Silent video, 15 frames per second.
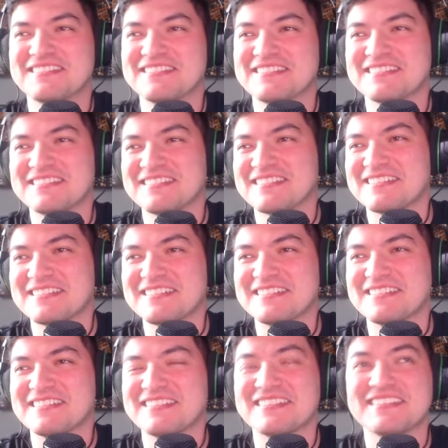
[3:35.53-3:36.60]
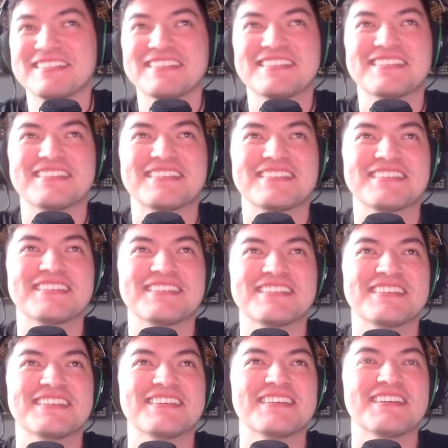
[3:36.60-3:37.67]

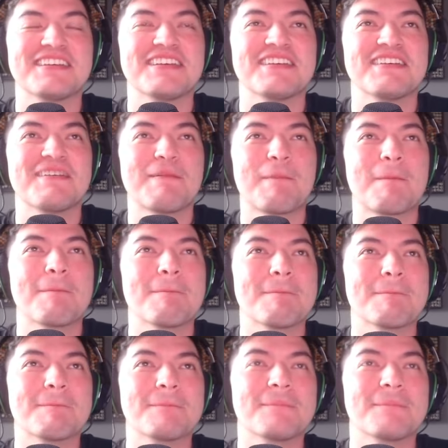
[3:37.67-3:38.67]
(silent)